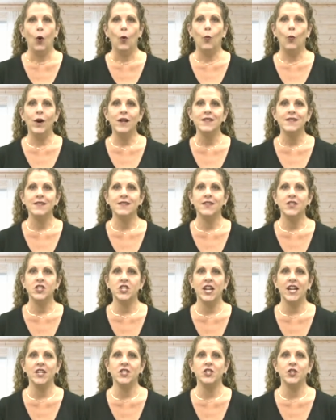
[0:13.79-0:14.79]
What does the
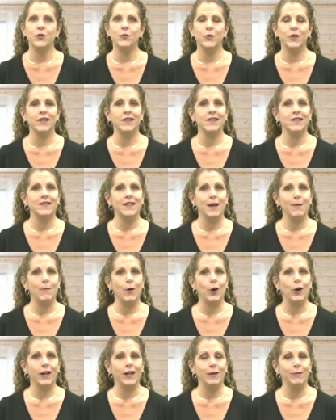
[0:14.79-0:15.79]
changing real estate
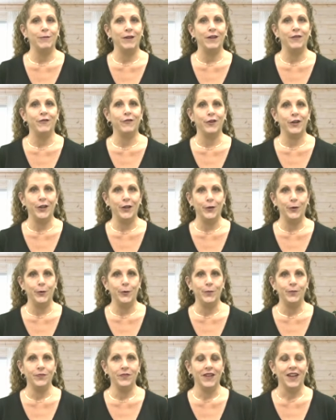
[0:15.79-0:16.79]
market mean for
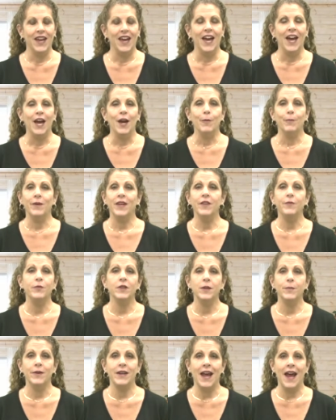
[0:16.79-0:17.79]
you?
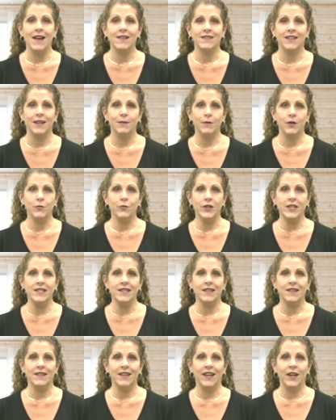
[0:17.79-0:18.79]
People have been asking me
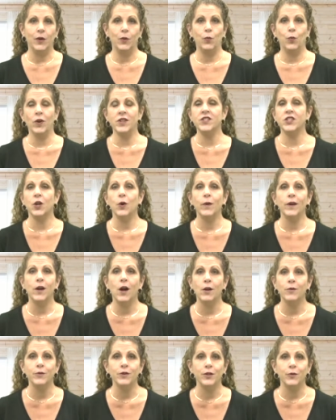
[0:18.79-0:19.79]
recently, what's going
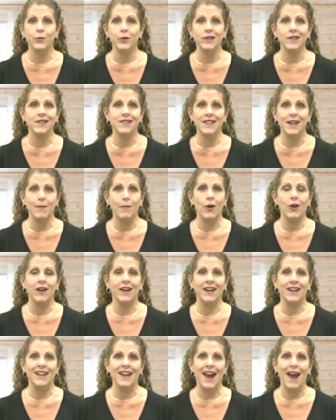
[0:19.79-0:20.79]
on with the real estate
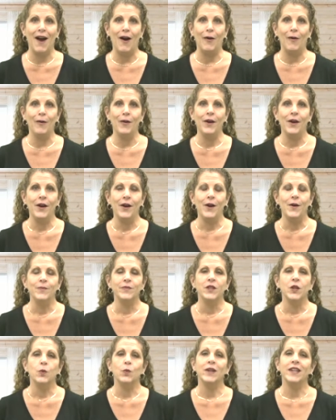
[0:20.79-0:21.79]
market now?
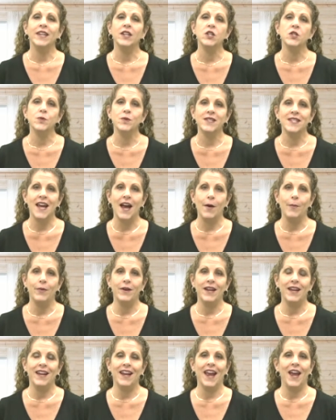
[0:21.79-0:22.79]
Well, here's what's
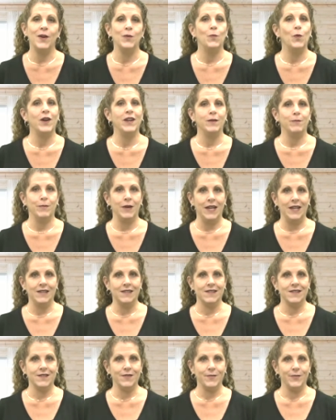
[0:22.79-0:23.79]
happening and what it
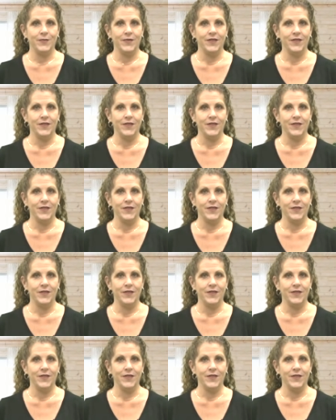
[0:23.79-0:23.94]
means.